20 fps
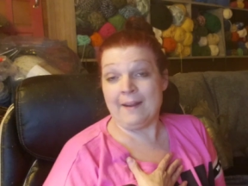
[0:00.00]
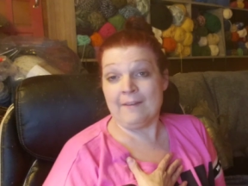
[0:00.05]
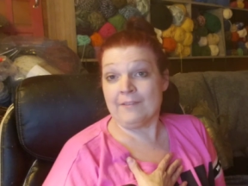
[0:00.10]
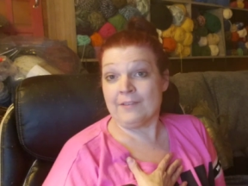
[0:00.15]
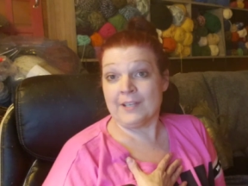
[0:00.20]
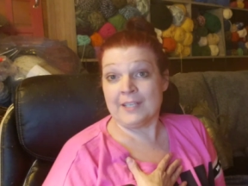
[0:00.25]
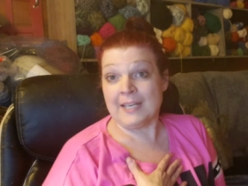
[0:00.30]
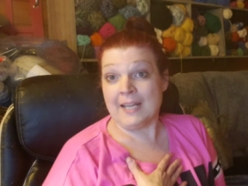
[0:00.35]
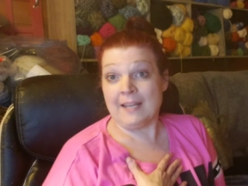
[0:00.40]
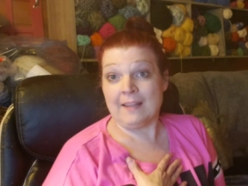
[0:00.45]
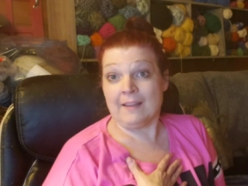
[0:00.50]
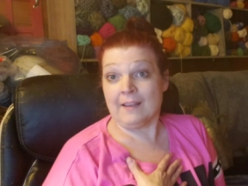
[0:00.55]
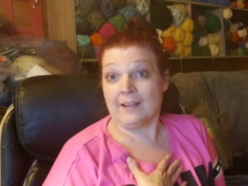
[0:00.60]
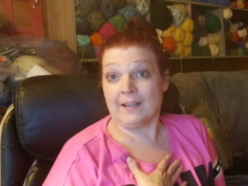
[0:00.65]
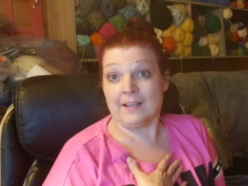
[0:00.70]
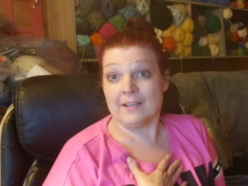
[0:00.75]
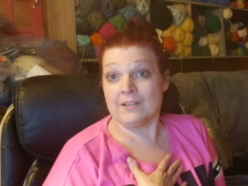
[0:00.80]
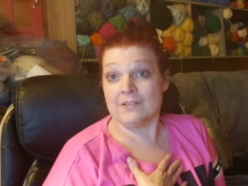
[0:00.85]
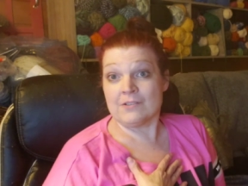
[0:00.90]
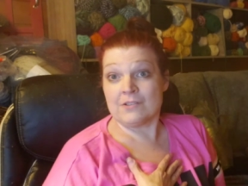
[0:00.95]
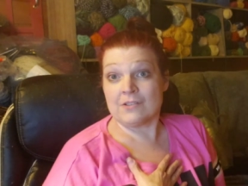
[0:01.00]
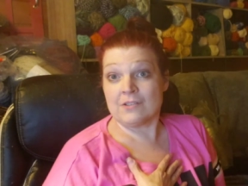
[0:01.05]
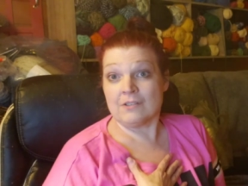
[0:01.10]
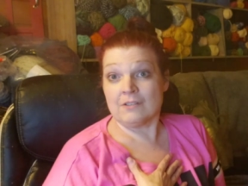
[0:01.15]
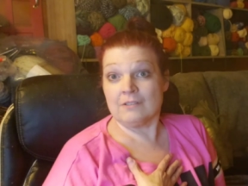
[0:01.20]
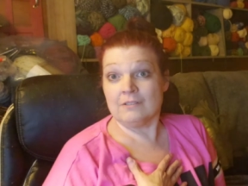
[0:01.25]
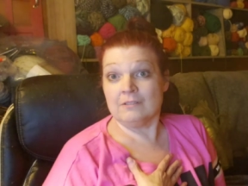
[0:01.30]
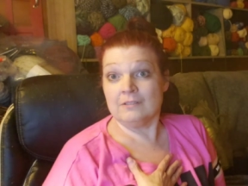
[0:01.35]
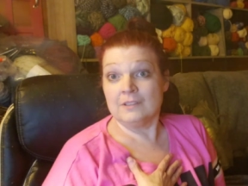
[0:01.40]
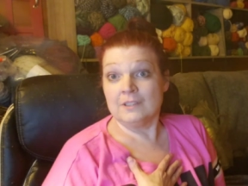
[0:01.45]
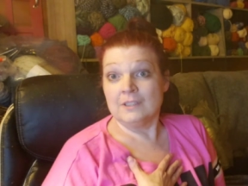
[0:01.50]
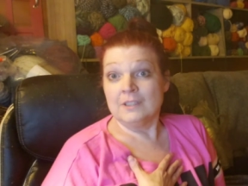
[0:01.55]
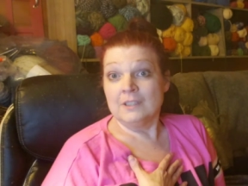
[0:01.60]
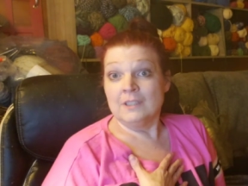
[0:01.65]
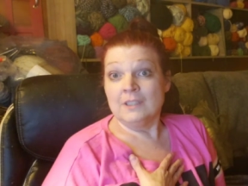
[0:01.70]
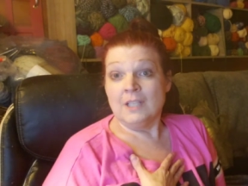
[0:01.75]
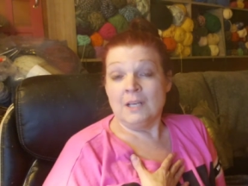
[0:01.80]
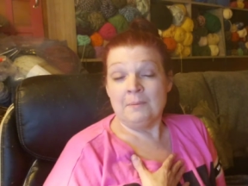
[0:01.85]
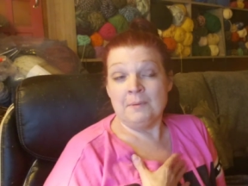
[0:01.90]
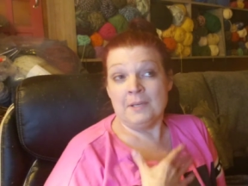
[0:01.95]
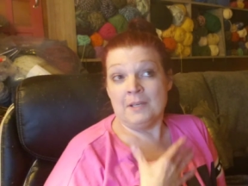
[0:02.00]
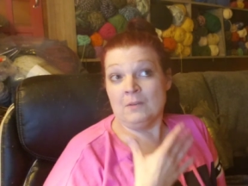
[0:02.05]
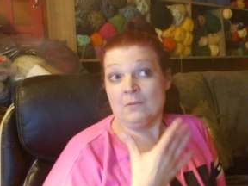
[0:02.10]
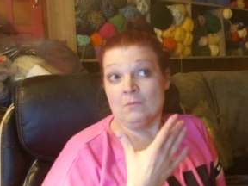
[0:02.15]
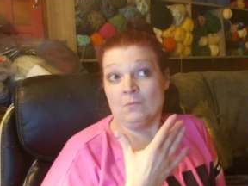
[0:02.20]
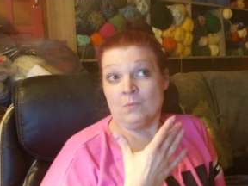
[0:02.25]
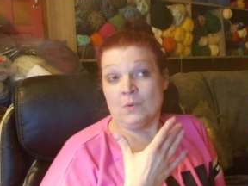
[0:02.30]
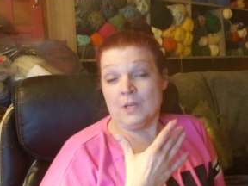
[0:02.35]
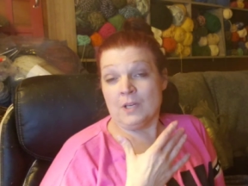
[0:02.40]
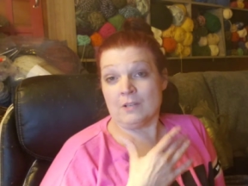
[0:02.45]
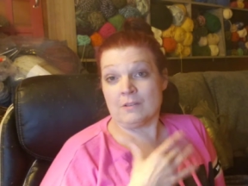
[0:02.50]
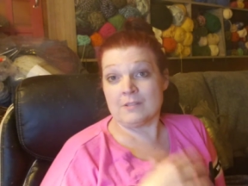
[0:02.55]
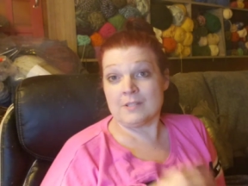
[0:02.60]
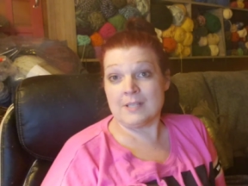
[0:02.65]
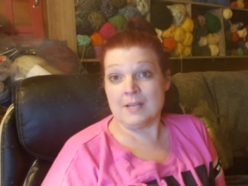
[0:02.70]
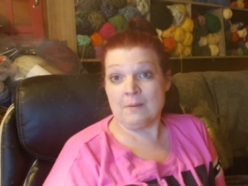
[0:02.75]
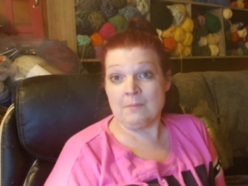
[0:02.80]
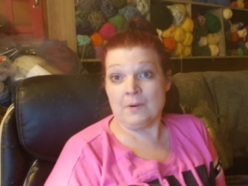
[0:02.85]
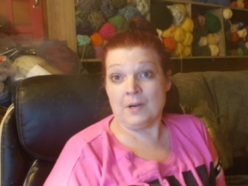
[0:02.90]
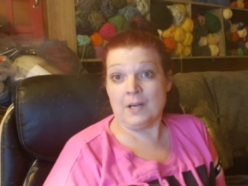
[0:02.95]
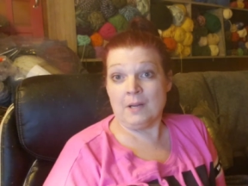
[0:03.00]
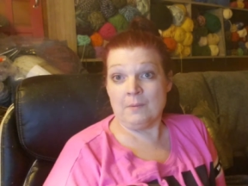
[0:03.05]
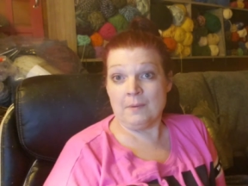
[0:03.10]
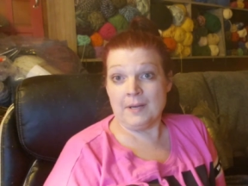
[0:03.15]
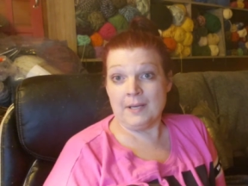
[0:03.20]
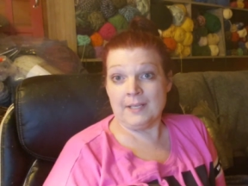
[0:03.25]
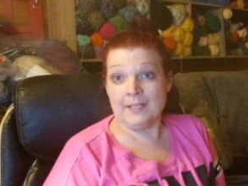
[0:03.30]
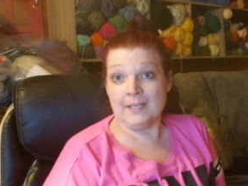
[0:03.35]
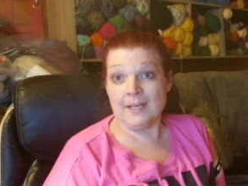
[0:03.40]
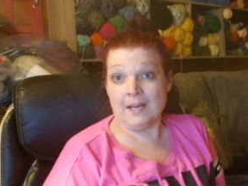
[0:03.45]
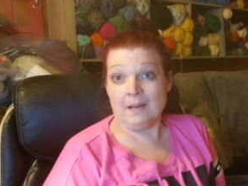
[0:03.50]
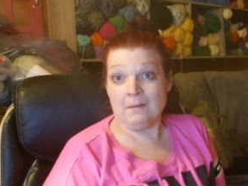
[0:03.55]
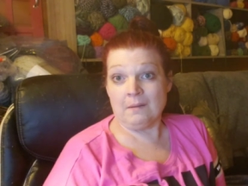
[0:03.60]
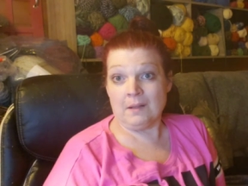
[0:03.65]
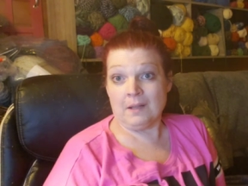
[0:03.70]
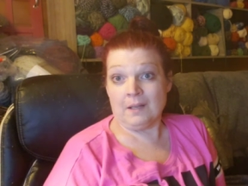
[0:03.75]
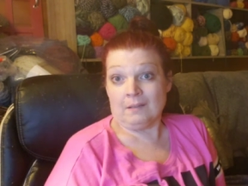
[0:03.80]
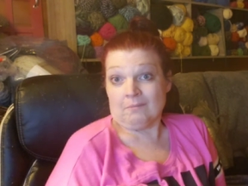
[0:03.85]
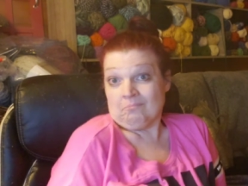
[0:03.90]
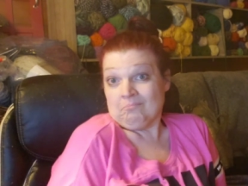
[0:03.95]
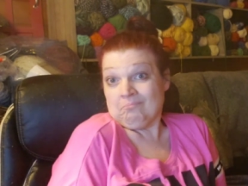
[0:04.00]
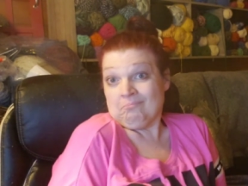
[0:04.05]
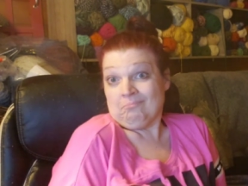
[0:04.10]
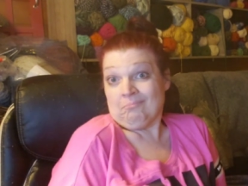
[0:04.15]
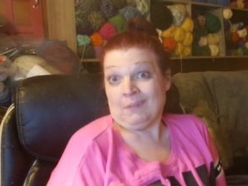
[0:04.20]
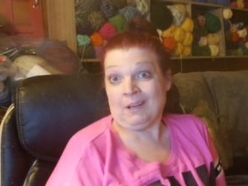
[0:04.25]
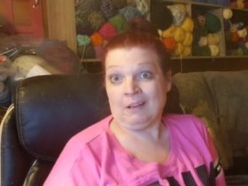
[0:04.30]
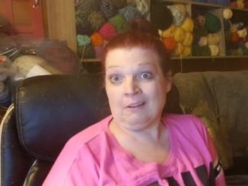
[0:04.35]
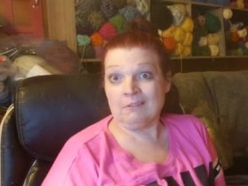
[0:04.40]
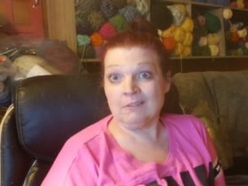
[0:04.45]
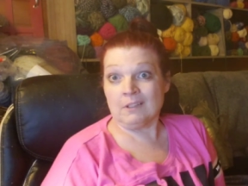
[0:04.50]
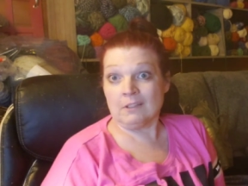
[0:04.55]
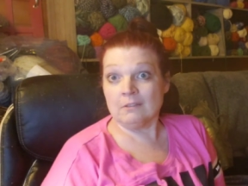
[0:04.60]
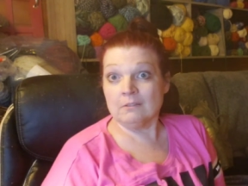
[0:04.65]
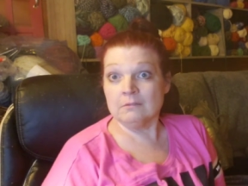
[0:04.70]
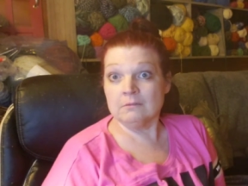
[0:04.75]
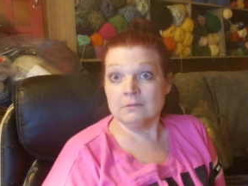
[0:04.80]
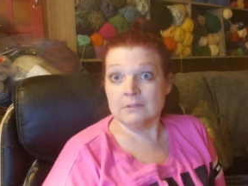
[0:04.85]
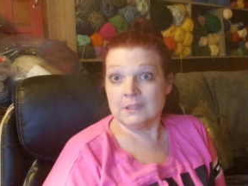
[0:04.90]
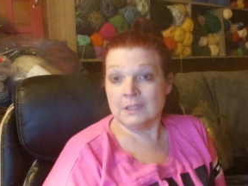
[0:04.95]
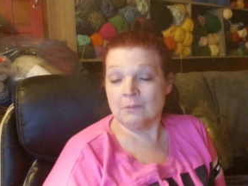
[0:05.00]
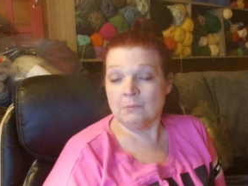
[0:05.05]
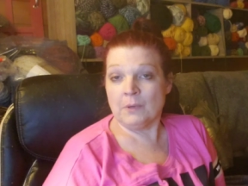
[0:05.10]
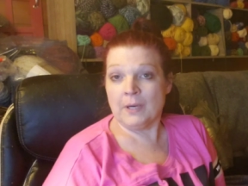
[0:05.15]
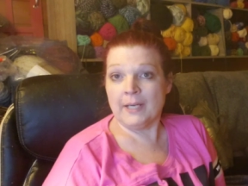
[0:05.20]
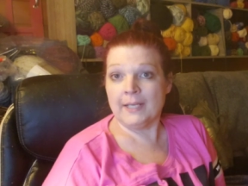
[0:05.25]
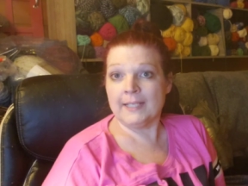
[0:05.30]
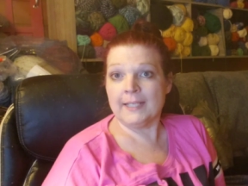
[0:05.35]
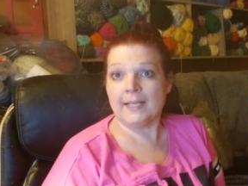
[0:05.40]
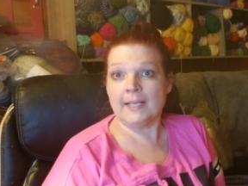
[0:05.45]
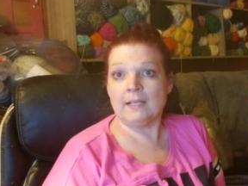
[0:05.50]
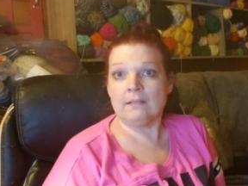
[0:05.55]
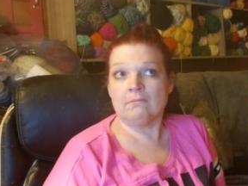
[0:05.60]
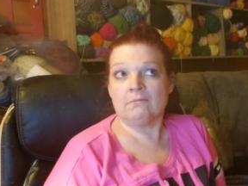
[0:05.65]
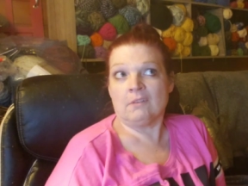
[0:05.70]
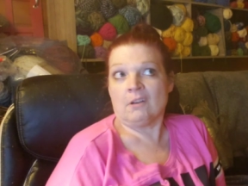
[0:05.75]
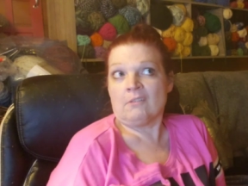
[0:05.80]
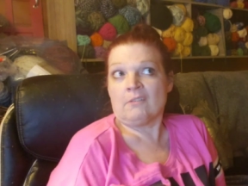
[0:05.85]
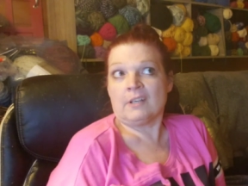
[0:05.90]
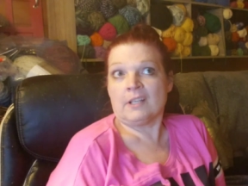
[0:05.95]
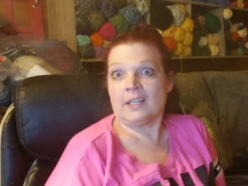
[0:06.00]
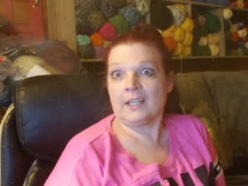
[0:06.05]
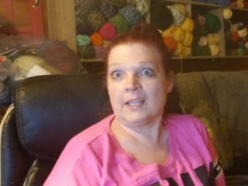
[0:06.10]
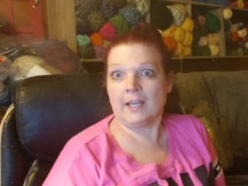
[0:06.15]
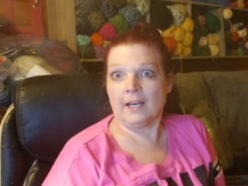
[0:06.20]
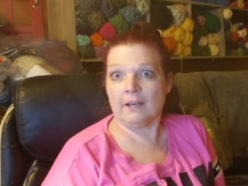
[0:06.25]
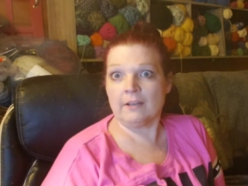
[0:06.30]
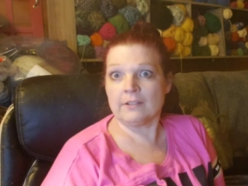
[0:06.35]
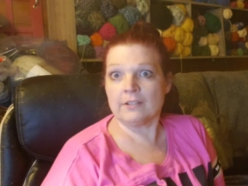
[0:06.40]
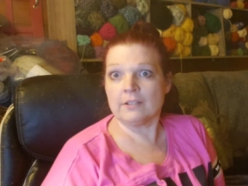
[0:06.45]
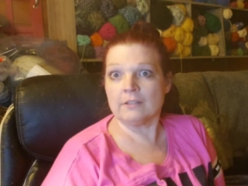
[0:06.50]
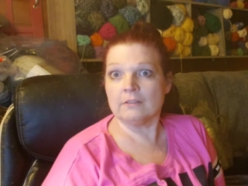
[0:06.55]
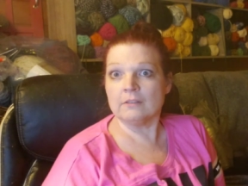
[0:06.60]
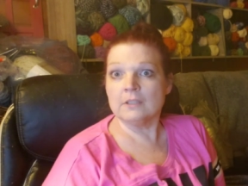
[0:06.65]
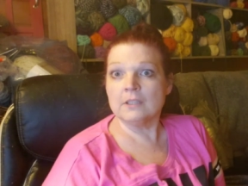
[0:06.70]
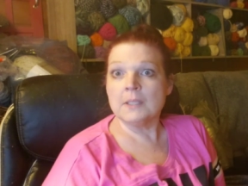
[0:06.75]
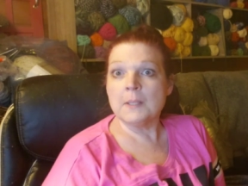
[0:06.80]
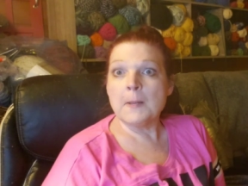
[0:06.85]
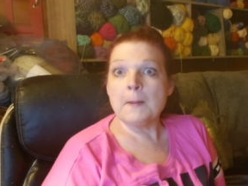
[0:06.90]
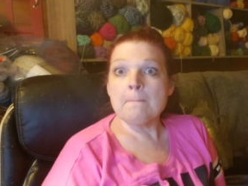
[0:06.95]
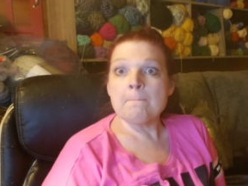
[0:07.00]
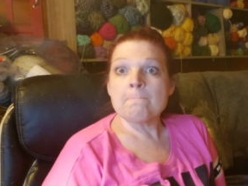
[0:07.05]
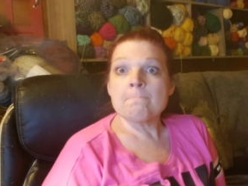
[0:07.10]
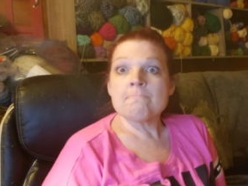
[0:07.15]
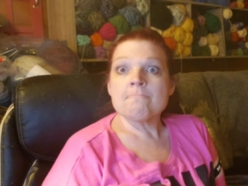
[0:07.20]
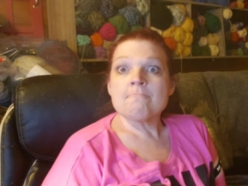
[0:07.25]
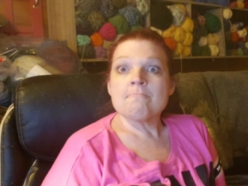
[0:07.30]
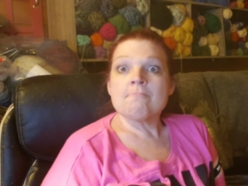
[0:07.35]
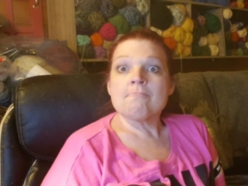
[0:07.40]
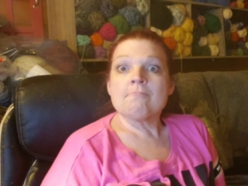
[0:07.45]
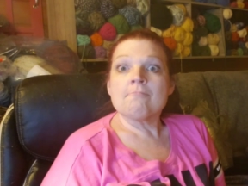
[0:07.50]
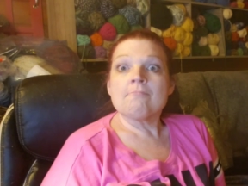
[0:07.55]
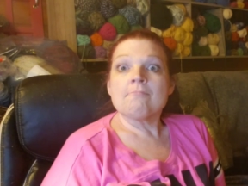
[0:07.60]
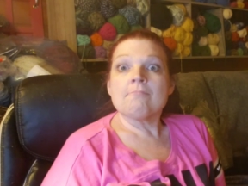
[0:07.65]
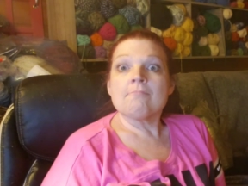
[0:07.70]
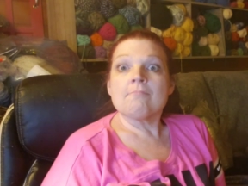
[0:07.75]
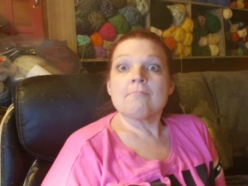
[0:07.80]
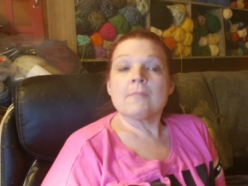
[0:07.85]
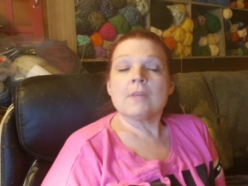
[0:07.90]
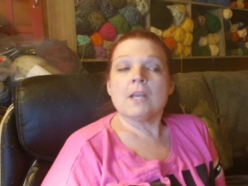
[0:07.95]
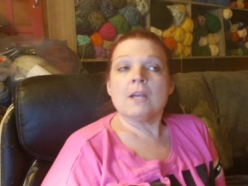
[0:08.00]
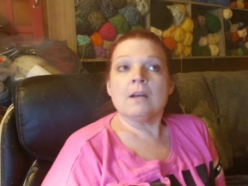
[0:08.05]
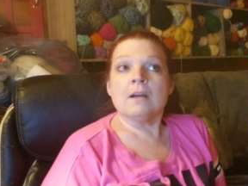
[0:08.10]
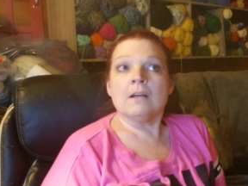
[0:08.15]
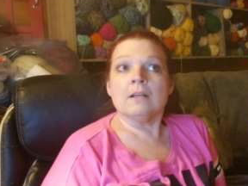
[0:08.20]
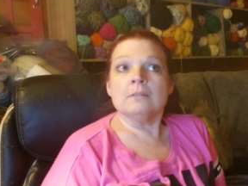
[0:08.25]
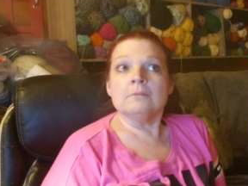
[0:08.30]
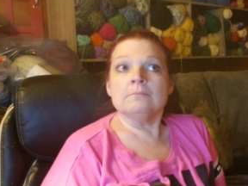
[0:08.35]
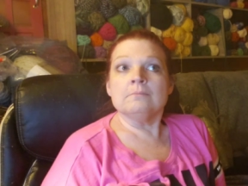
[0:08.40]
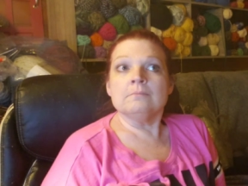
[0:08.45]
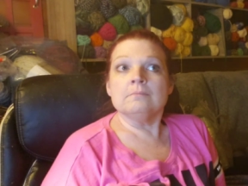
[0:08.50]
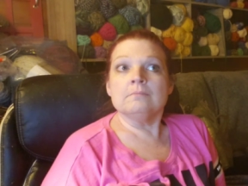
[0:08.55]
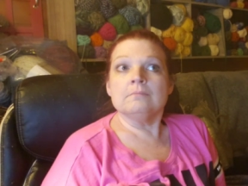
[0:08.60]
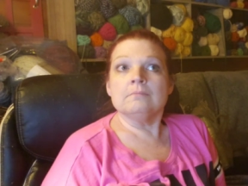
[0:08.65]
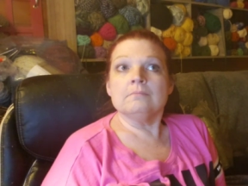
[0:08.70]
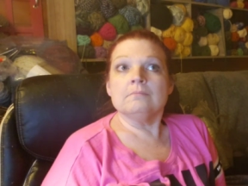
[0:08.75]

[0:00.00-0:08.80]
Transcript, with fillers: every day like I used to. I mean, when i will say, what do you weigh today? I'm like, I don't know. Didn't weigh today. Don't really care to um,